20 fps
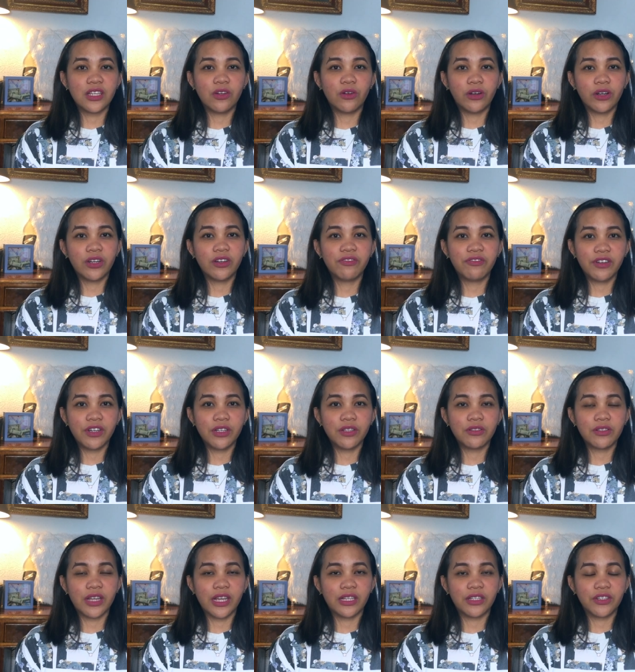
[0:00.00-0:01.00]
In order for you
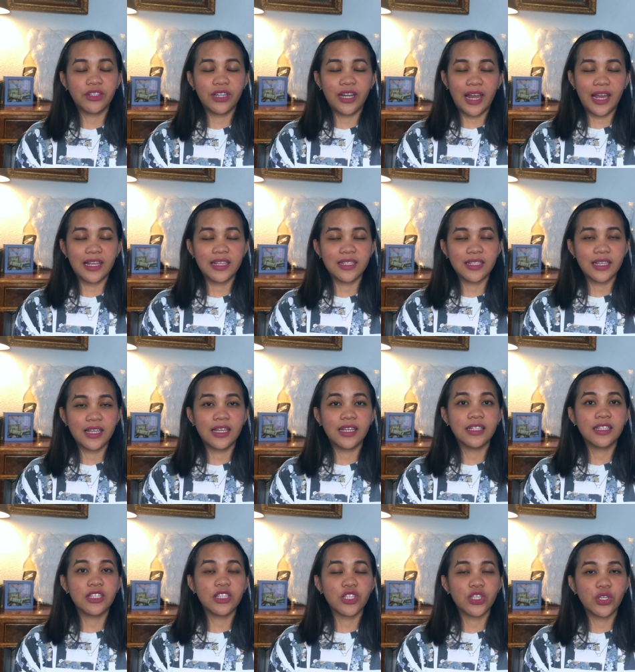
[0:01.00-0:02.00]
to get your
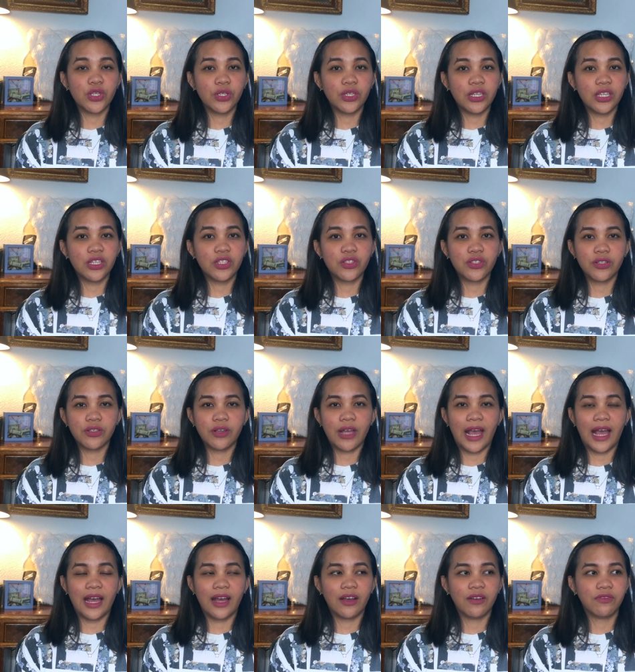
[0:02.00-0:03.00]
license, you need to
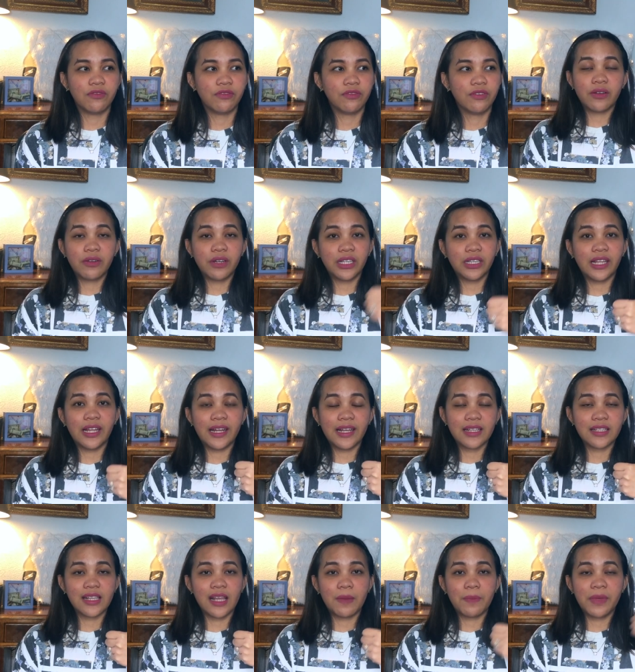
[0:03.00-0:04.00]
have the written
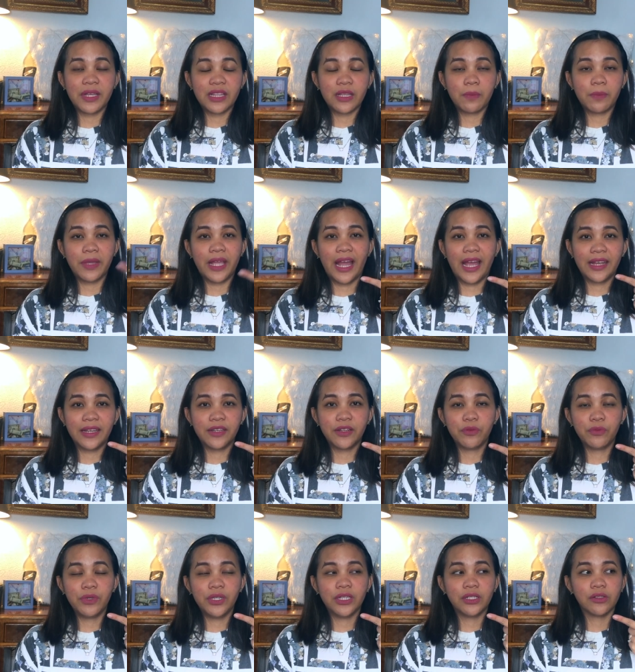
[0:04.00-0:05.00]
exam and the behind
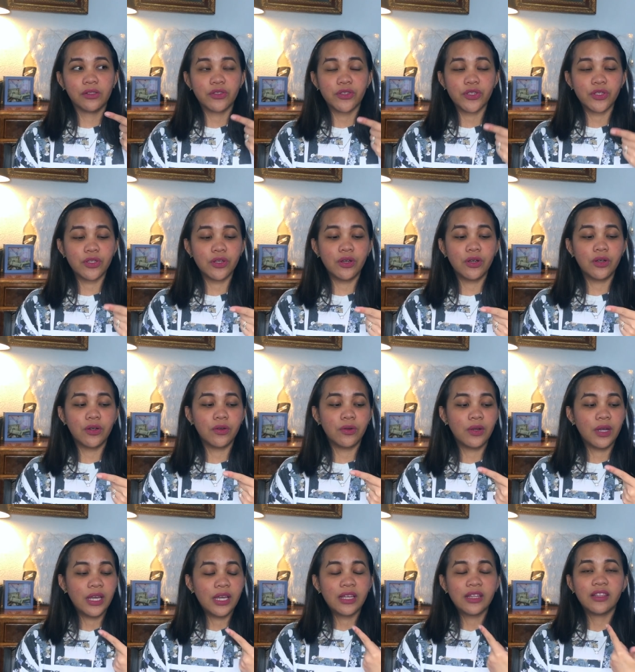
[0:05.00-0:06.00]
the wheel.
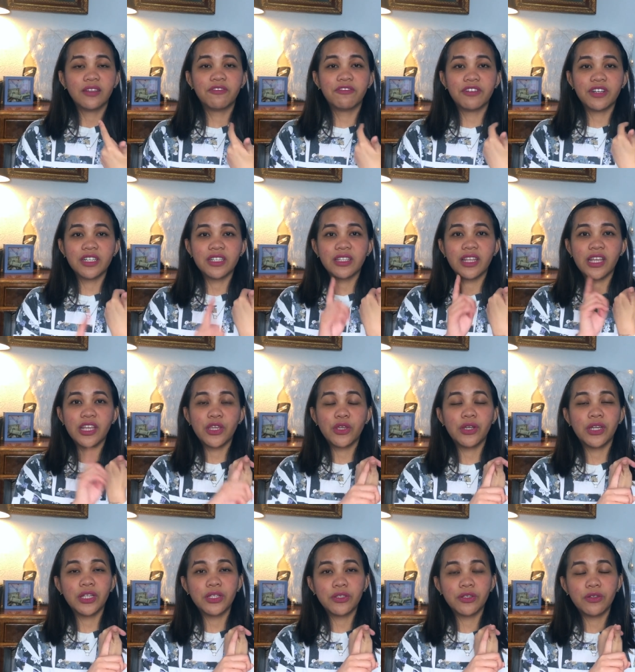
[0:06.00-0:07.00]
So the first thing you
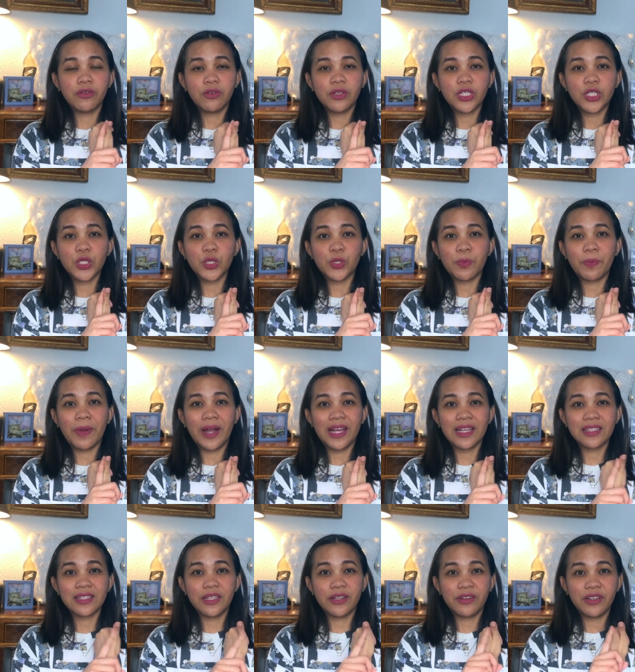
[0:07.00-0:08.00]
need to do is to
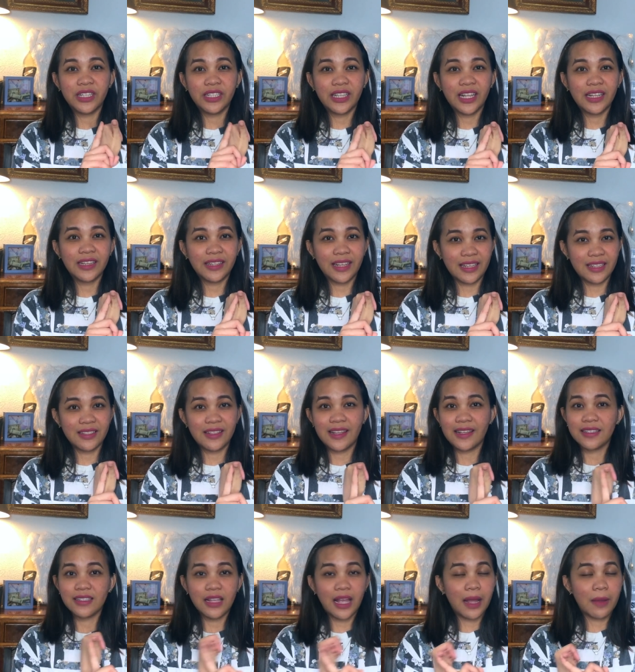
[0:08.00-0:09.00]
pass the written test
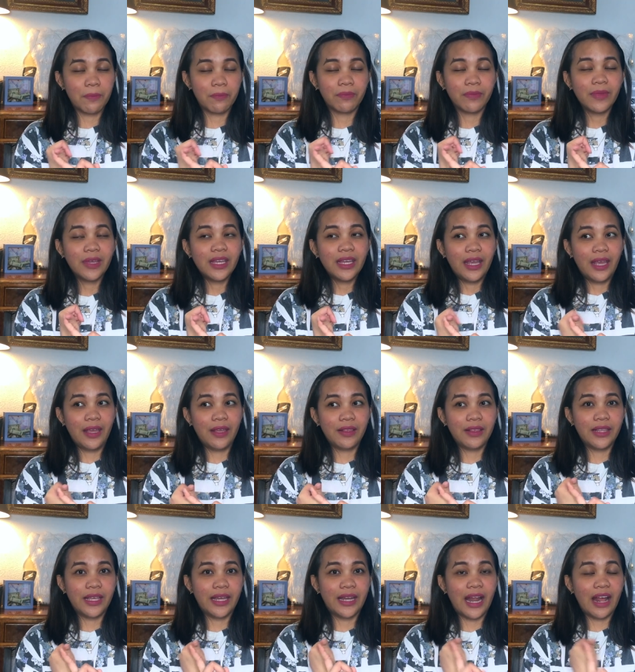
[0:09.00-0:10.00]
exam.
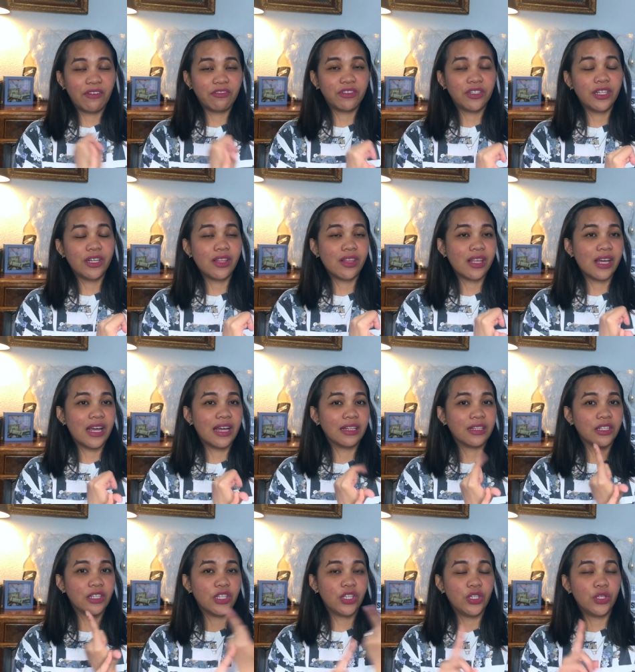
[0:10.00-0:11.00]
And then after
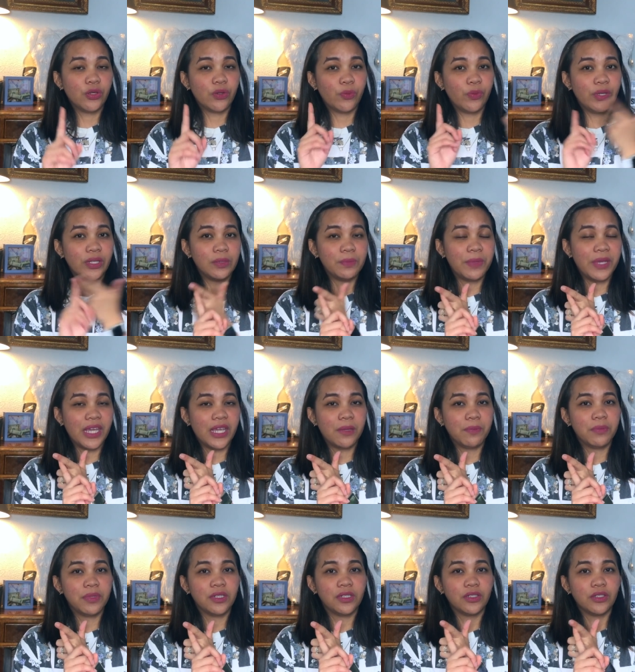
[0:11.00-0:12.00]
that, you will
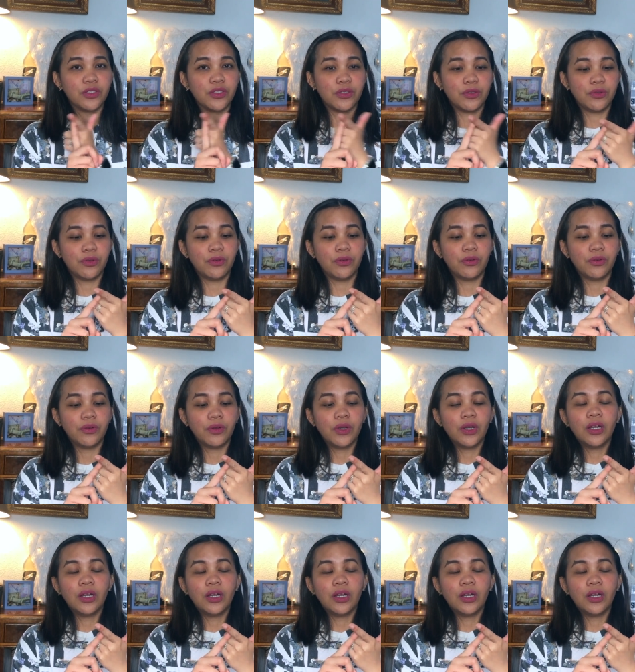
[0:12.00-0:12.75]
be able to